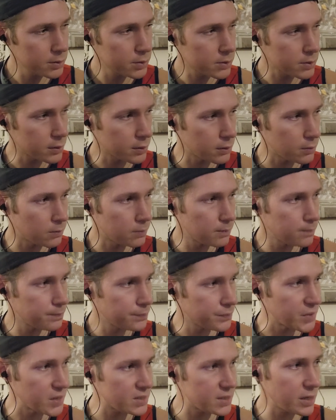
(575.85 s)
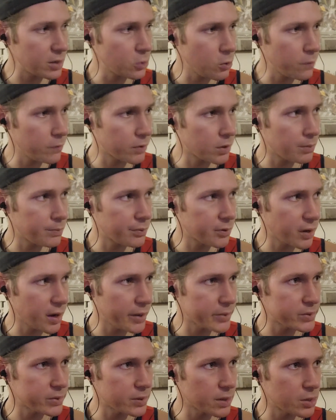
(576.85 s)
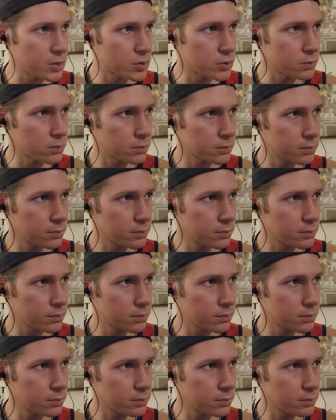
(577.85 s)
So that's how you overcome procrastination.